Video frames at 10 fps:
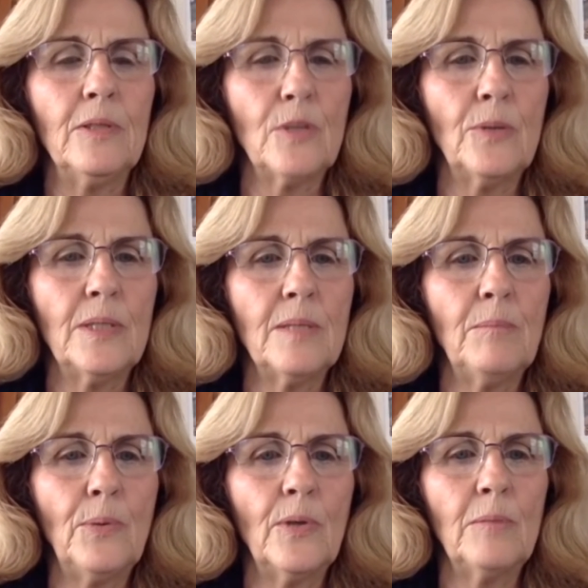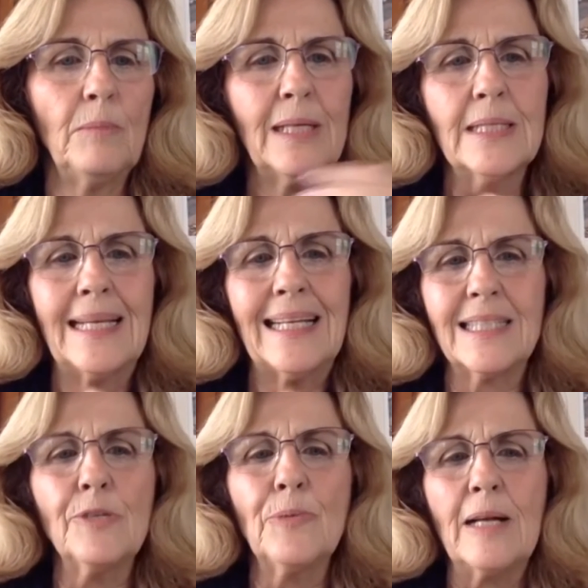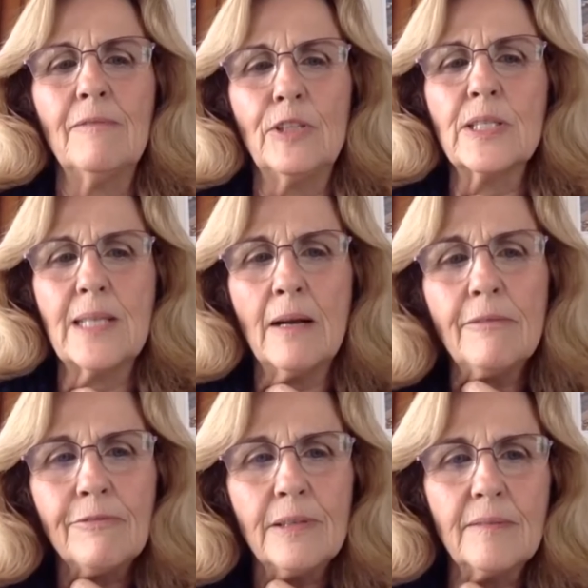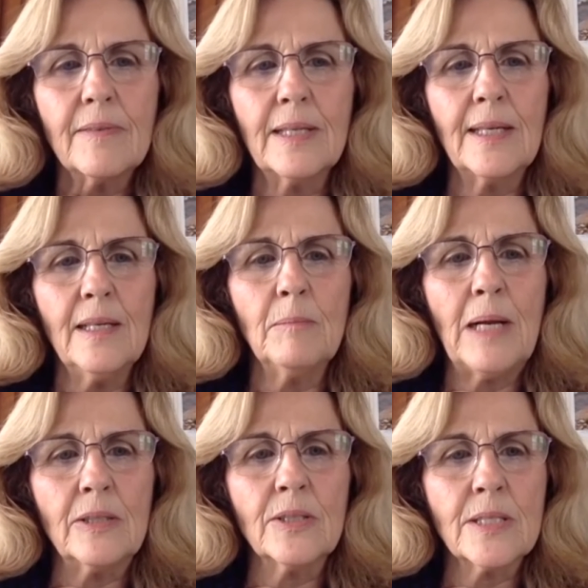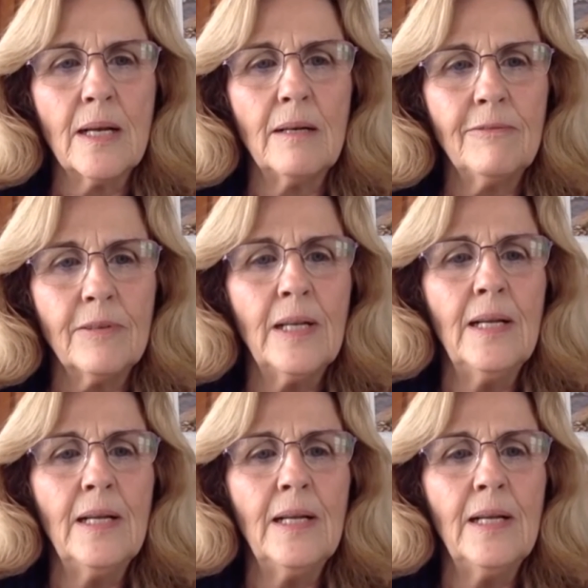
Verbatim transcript: is always important because it gets you out of yourself thinking about yourself